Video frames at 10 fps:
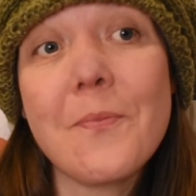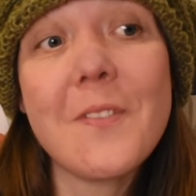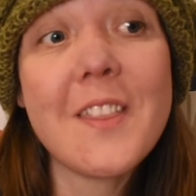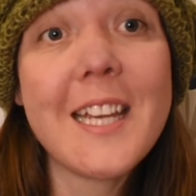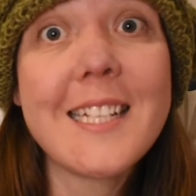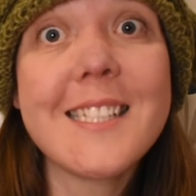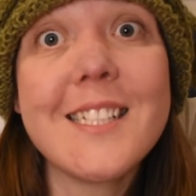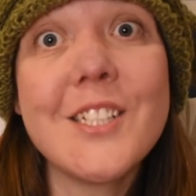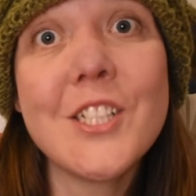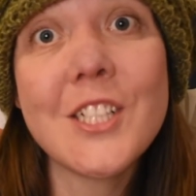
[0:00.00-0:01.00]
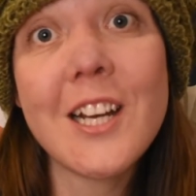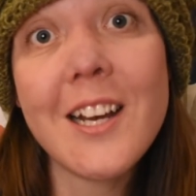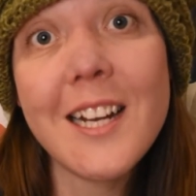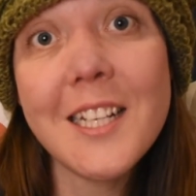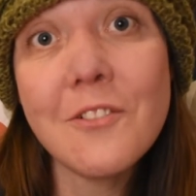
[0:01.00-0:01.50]
Thanks to
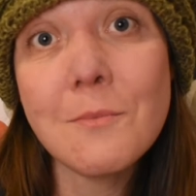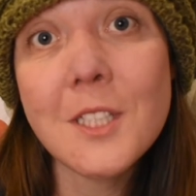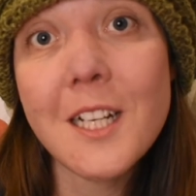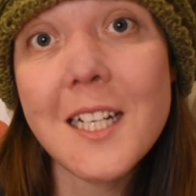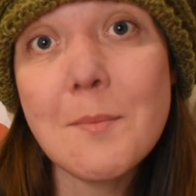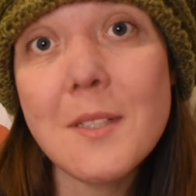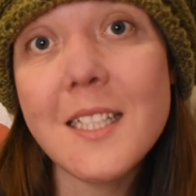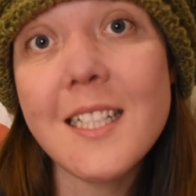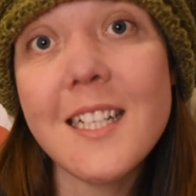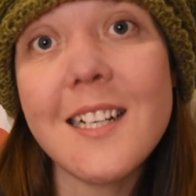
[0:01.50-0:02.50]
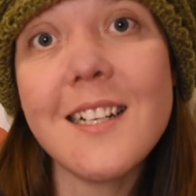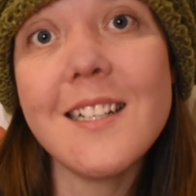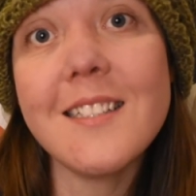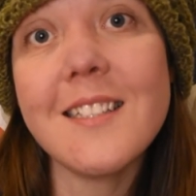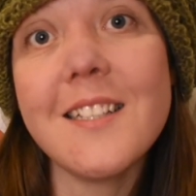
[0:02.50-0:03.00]
Charlie from Charlie Button
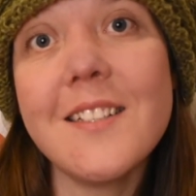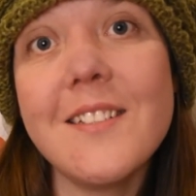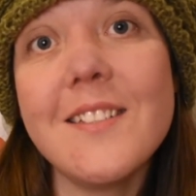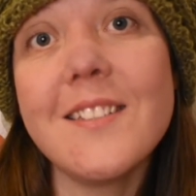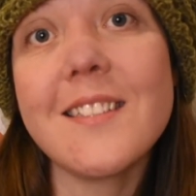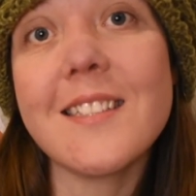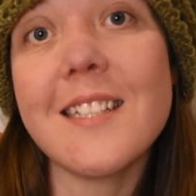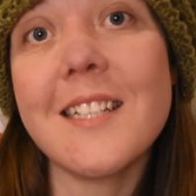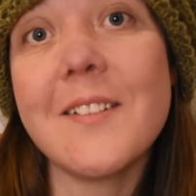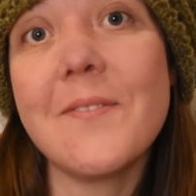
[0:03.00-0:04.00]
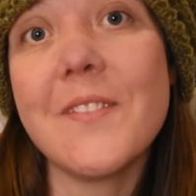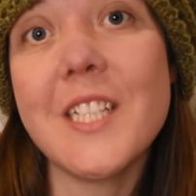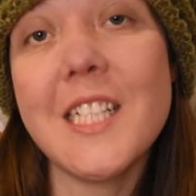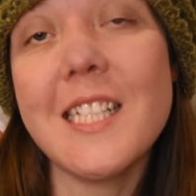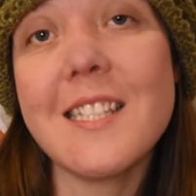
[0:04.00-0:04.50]
Yarns, who's
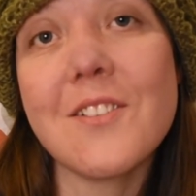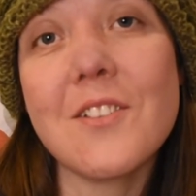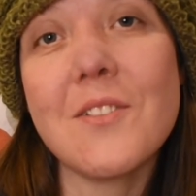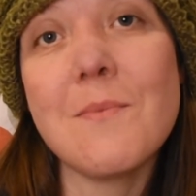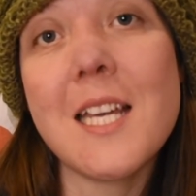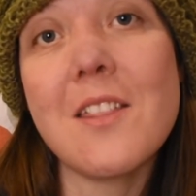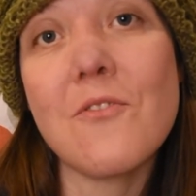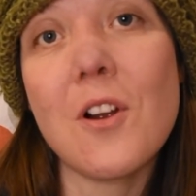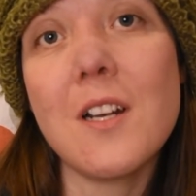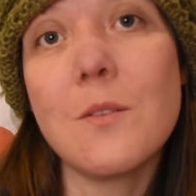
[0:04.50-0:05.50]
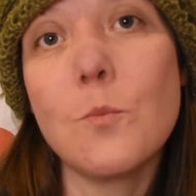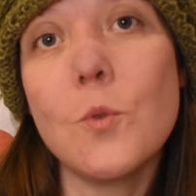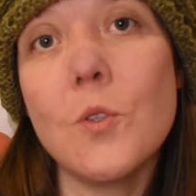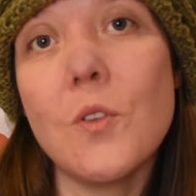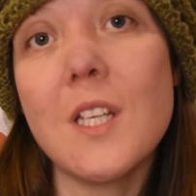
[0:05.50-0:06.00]
made the Ryeland
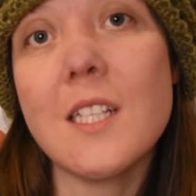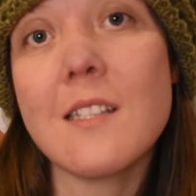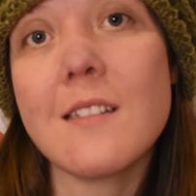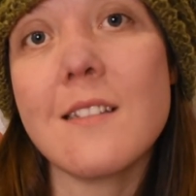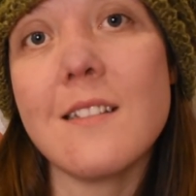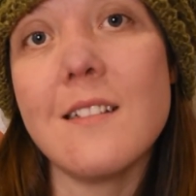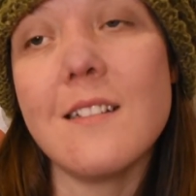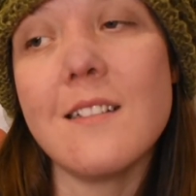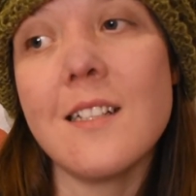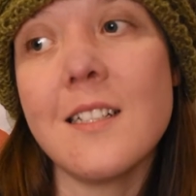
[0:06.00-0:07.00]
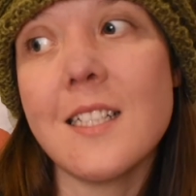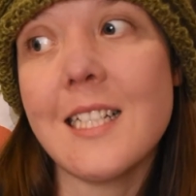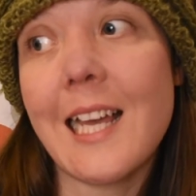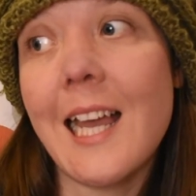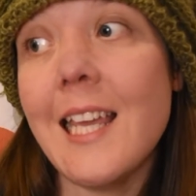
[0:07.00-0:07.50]
wool this
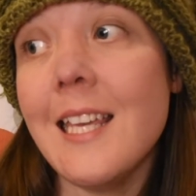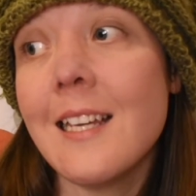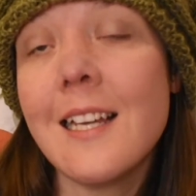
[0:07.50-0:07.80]
today,